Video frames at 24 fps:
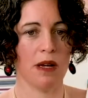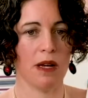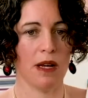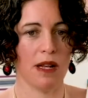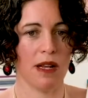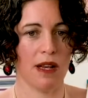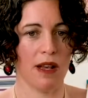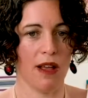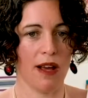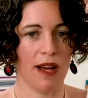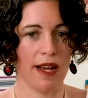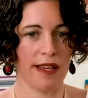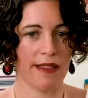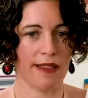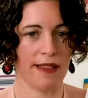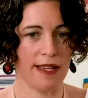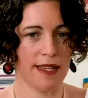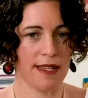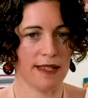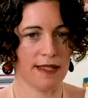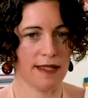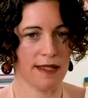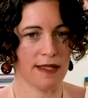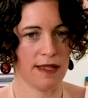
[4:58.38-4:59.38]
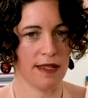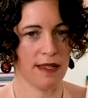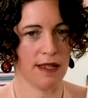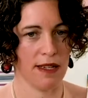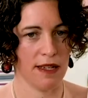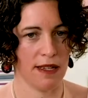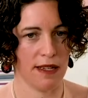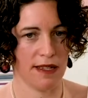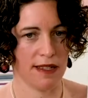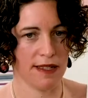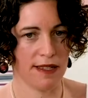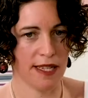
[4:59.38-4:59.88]
like this,
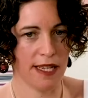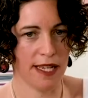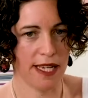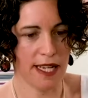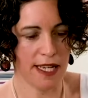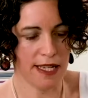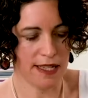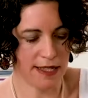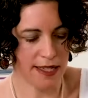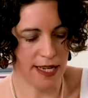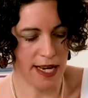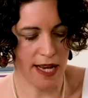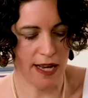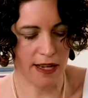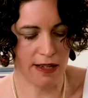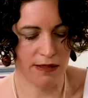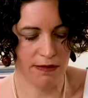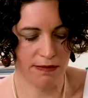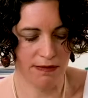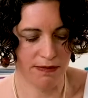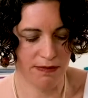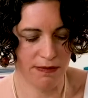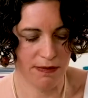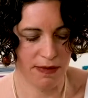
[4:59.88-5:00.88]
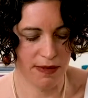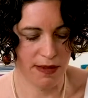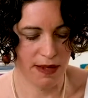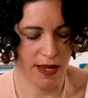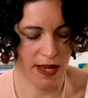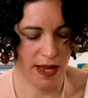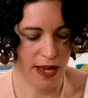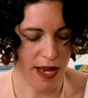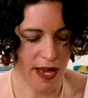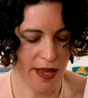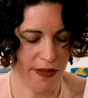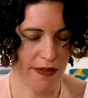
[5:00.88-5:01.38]
sitting it down,
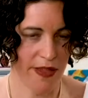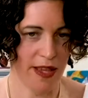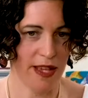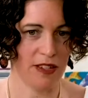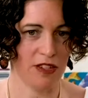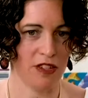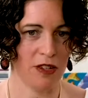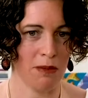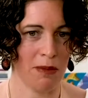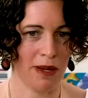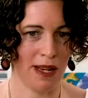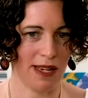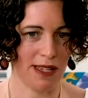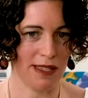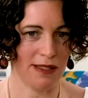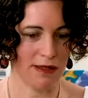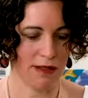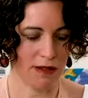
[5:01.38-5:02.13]
And there's your melon,